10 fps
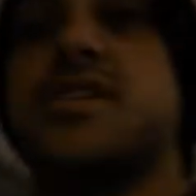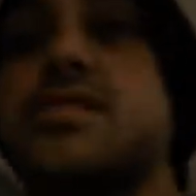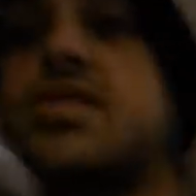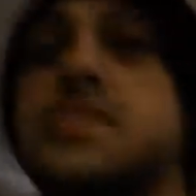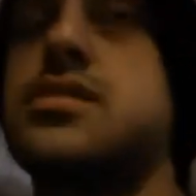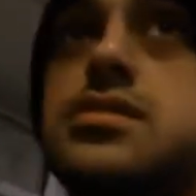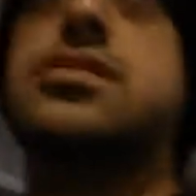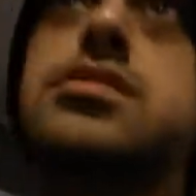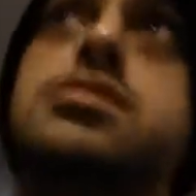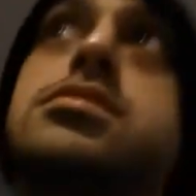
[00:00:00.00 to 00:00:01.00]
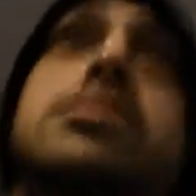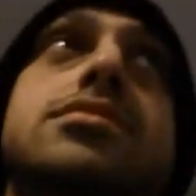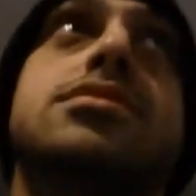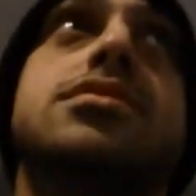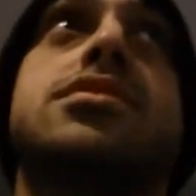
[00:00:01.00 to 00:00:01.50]
guys?
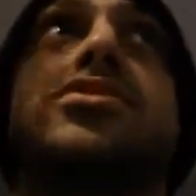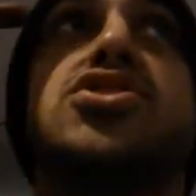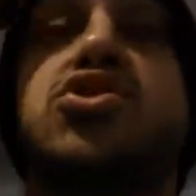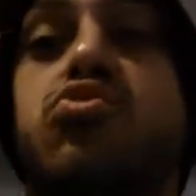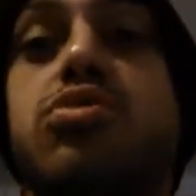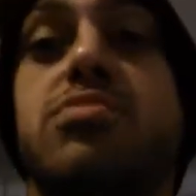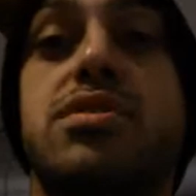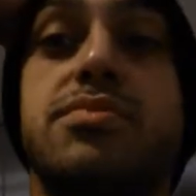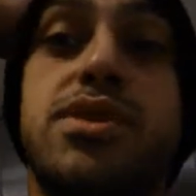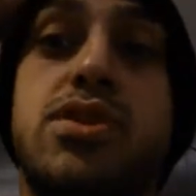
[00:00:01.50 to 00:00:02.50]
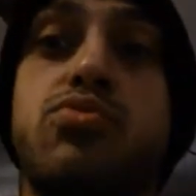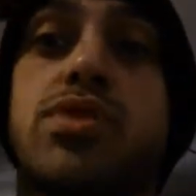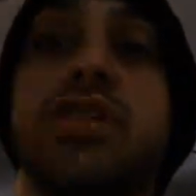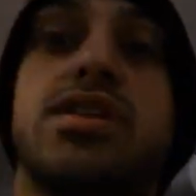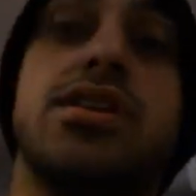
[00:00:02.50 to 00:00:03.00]
Didn't just warm up
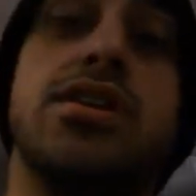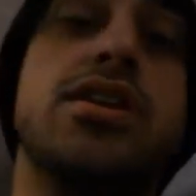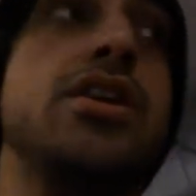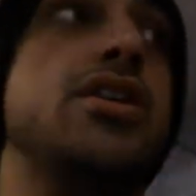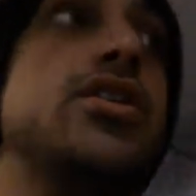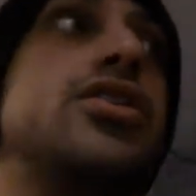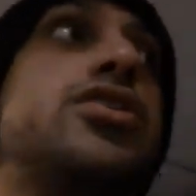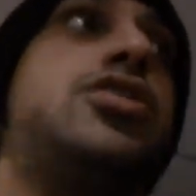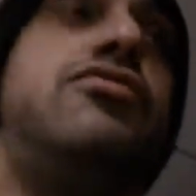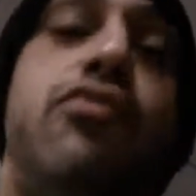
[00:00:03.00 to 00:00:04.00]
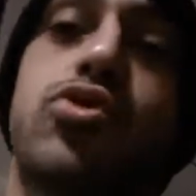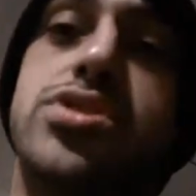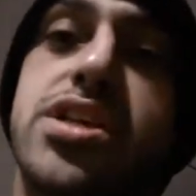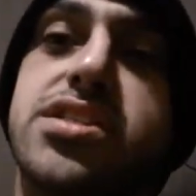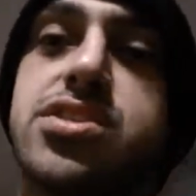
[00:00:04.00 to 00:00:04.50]
with four
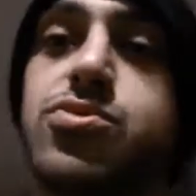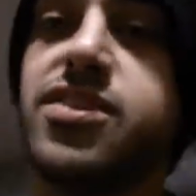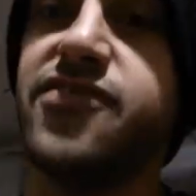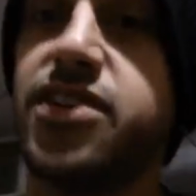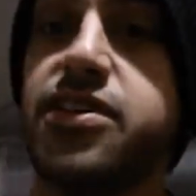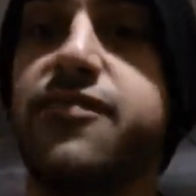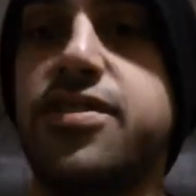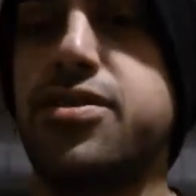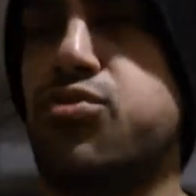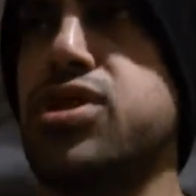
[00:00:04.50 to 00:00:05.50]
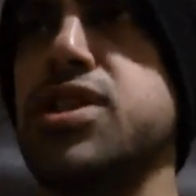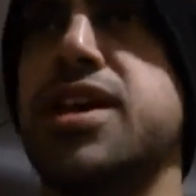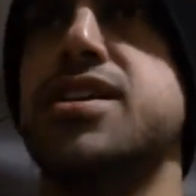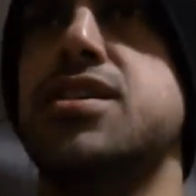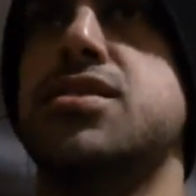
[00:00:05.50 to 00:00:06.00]
sets of 25, real
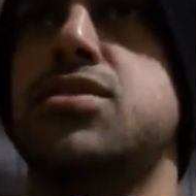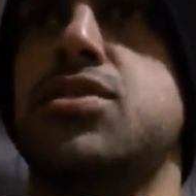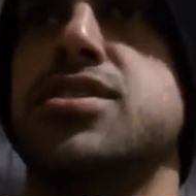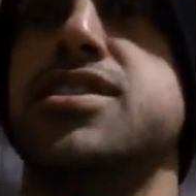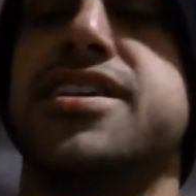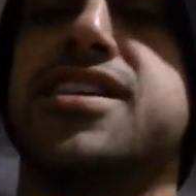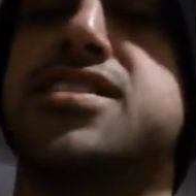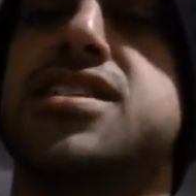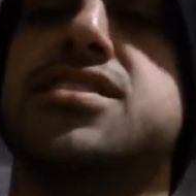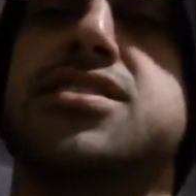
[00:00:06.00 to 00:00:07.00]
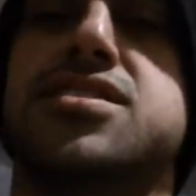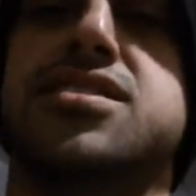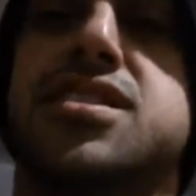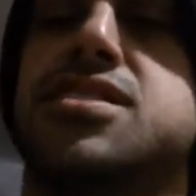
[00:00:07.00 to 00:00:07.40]
light, the leg extension, just